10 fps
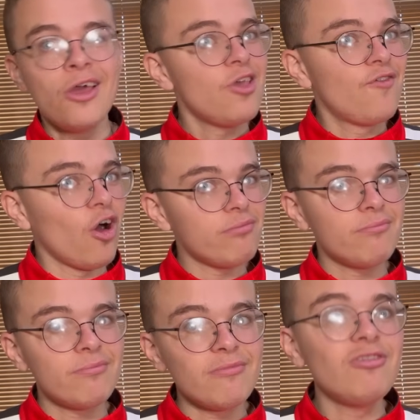you've got
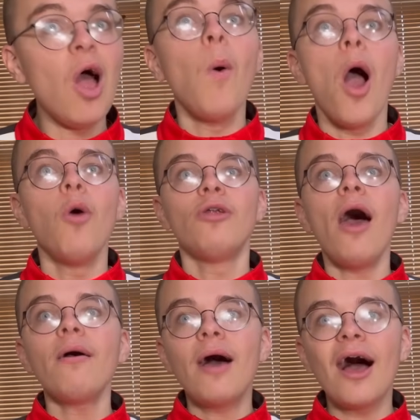no
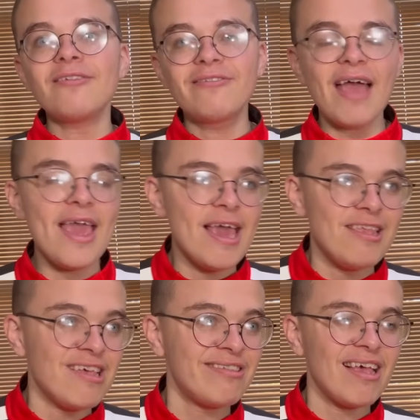owner, as stated.
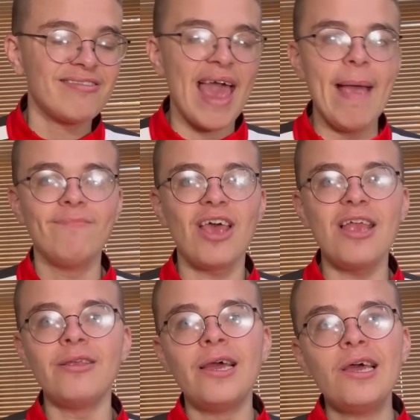You're six games
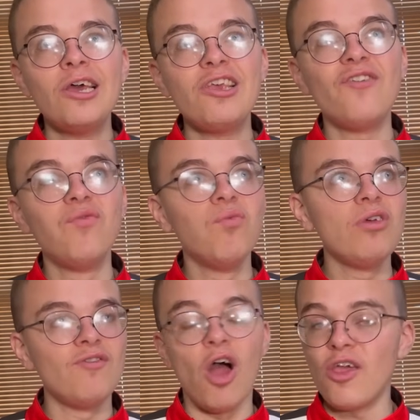in. You've
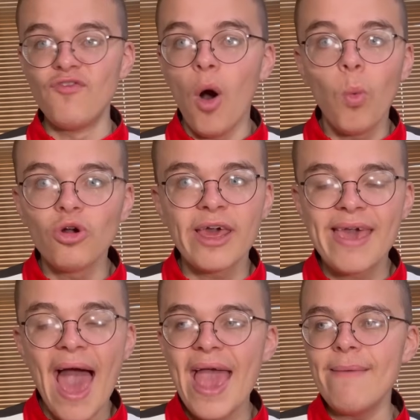you know you've not won a
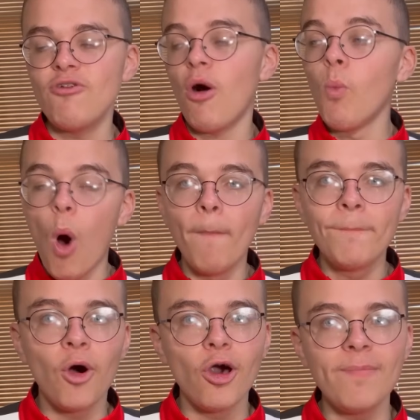game. You're on one
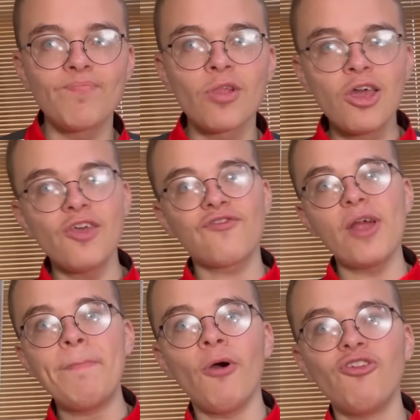point. You're
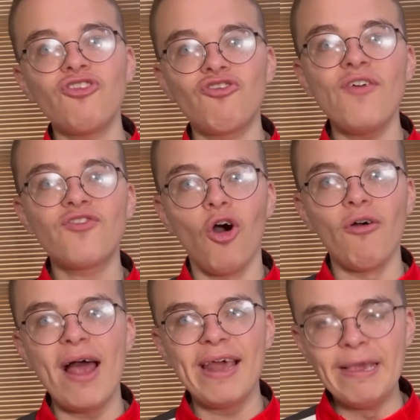three points adrift
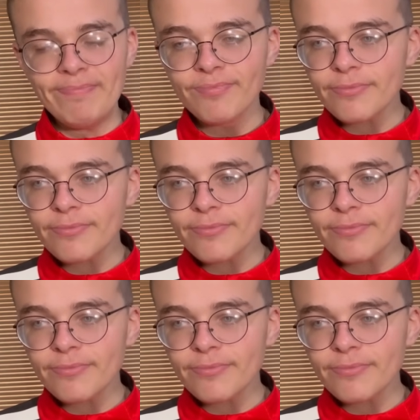already.